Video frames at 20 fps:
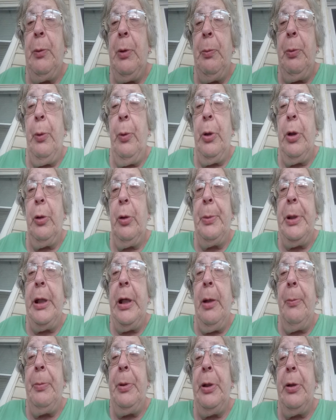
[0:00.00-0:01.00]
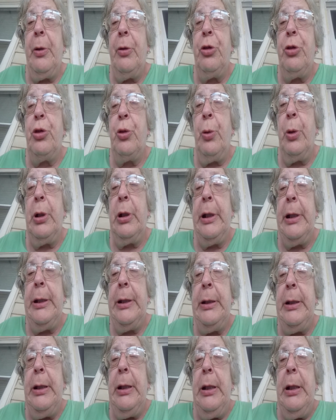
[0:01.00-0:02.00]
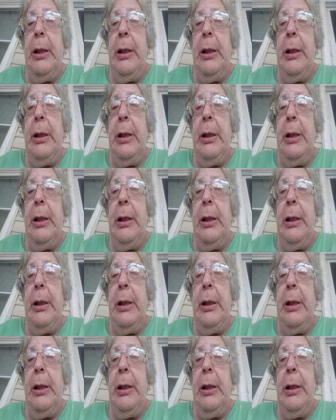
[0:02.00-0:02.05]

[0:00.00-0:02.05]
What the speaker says: report. I'll be up here shortly.